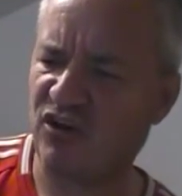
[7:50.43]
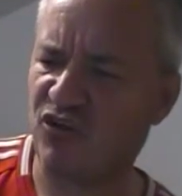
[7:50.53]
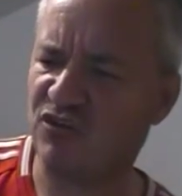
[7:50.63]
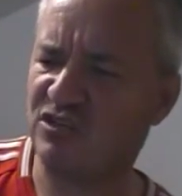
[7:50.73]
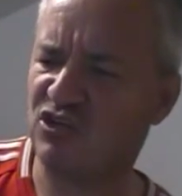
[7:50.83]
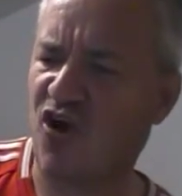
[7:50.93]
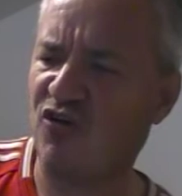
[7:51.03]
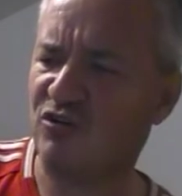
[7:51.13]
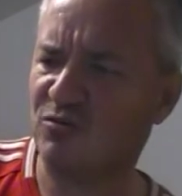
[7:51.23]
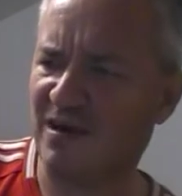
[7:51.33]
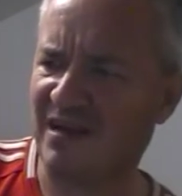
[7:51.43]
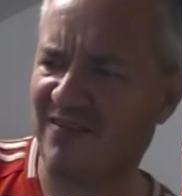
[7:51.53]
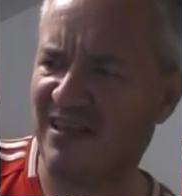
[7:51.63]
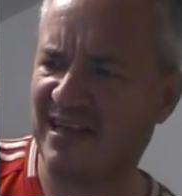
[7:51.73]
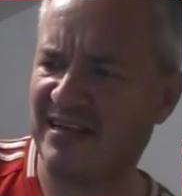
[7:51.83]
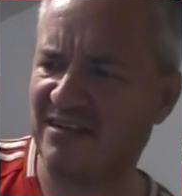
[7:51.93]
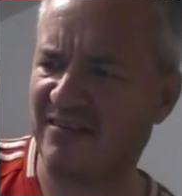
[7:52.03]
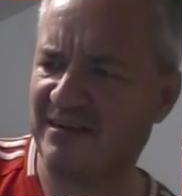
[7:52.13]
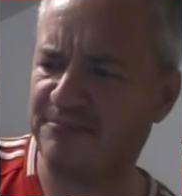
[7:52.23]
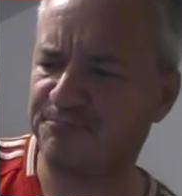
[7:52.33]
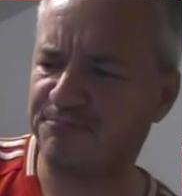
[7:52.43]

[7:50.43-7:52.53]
on the tongue as well at the end of it.